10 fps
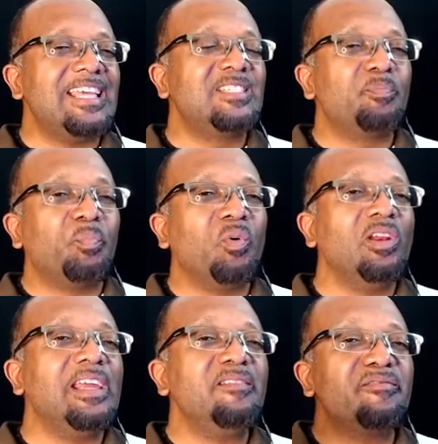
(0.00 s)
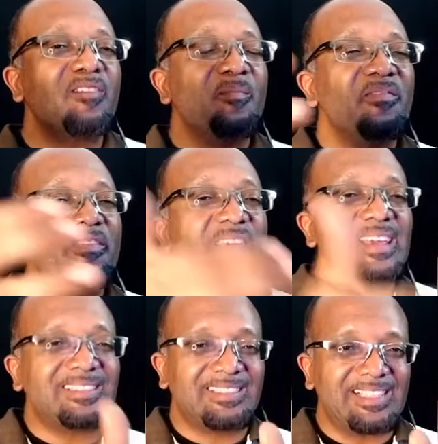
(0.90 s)
is pulling from
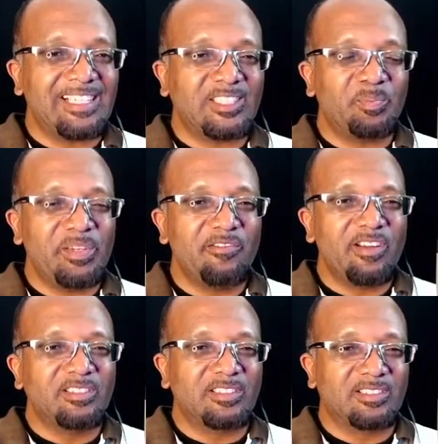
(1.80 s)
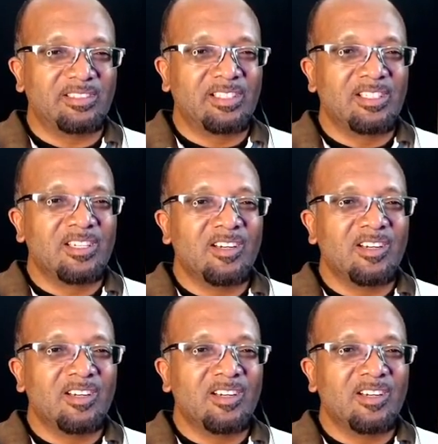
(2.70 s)
this experience